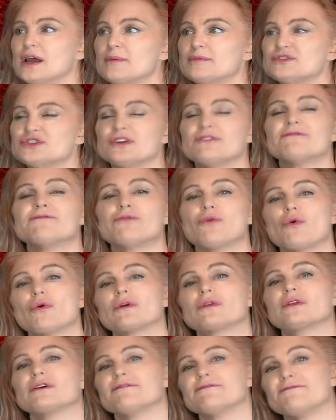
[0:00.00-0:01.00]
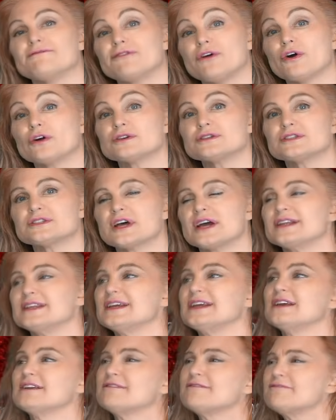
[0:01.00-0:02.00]
imaging for the far side
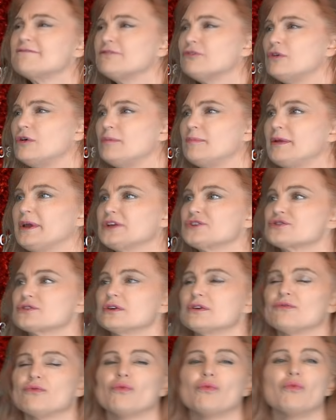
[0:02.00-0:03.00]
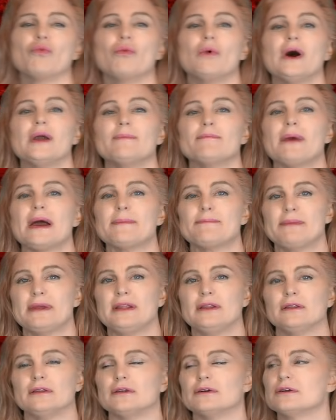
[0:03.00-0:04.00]
to get a full picture of what might
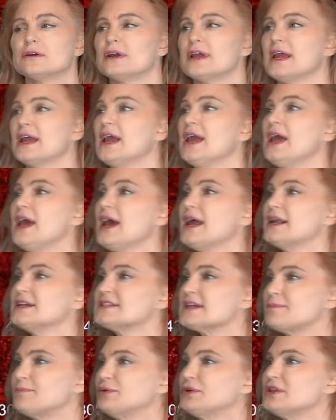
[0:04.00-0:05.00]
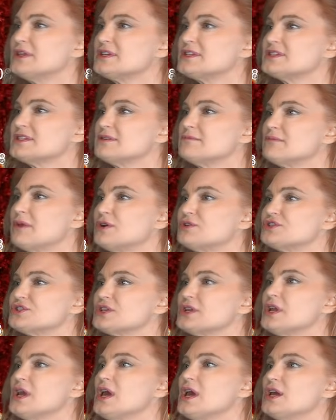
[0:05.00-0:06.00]
be lurking. And as I put this in
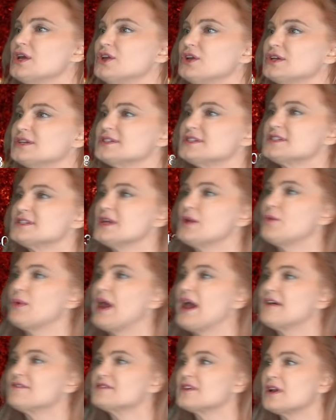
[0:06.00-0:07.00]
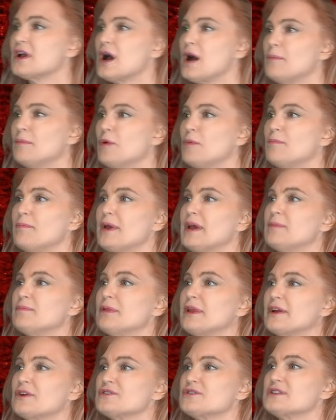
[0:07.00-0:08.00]
motion, you can see we have a couple big
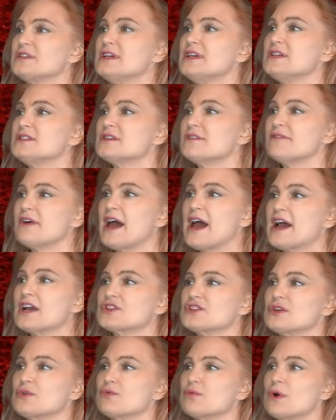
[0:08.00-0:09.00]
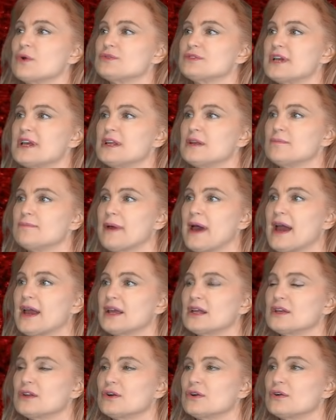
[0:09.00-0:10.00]
players. These have actually rotated
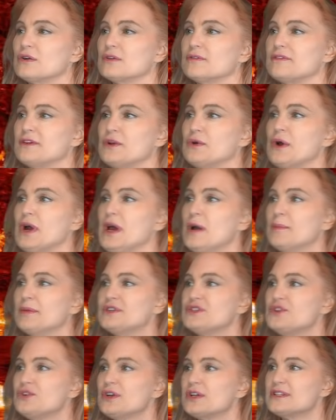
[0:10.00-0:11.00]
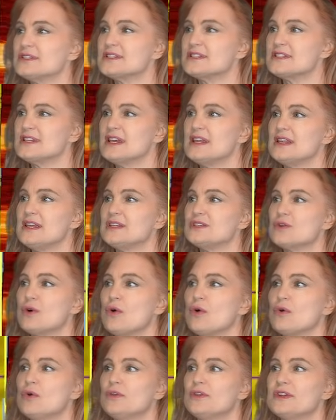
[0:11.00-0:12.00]
back into Earth view, but you can see these
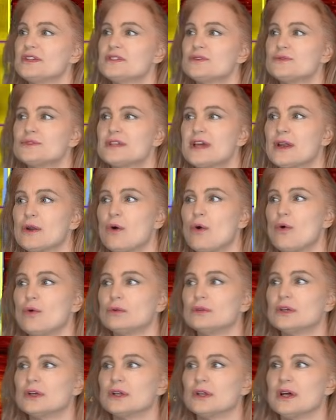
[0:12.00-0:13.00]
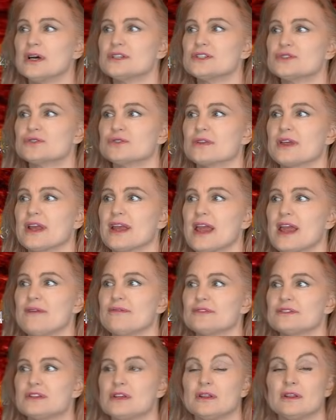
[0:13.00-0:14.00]
old, this is that old cluster that
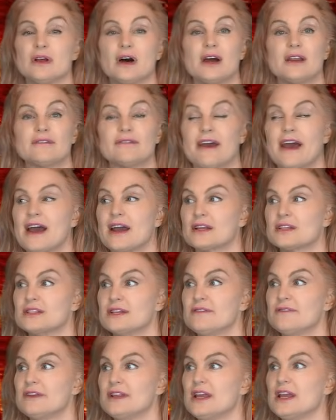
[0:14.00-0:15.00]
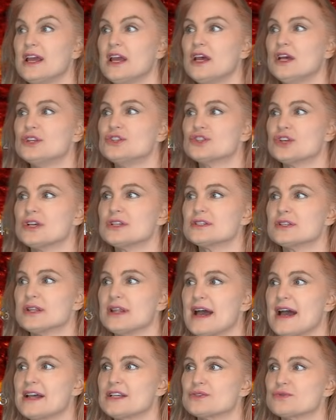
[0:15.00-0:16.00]
gave us a lot of activity just
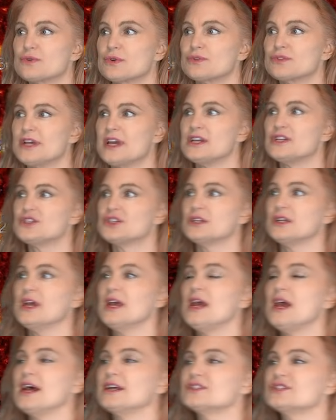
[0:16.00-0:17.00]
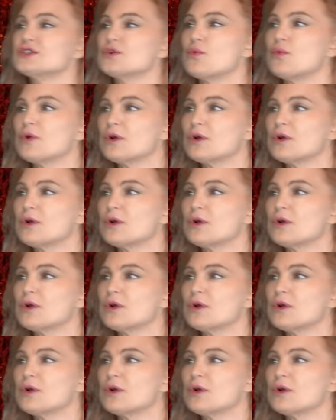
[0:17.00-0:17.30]
last rotation. And so